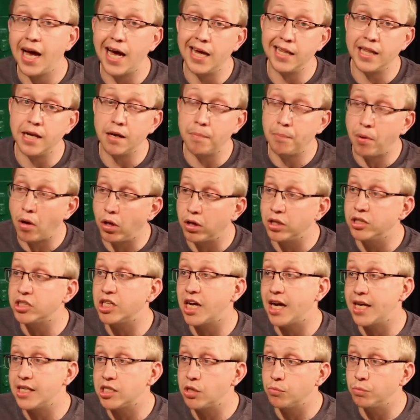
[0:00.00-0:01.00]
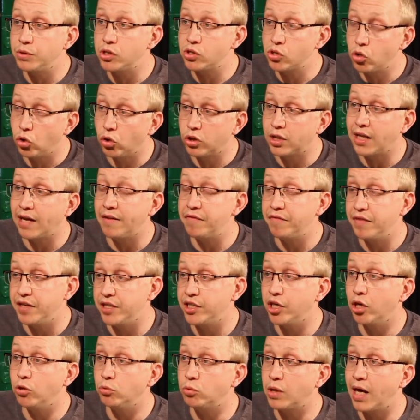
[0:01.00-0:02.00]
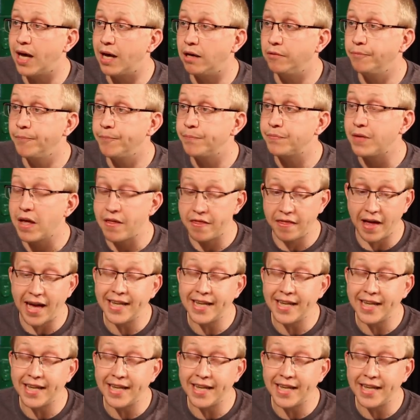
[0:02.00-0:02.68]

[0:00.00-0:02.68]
I then apologized and we took that video down. Yeah.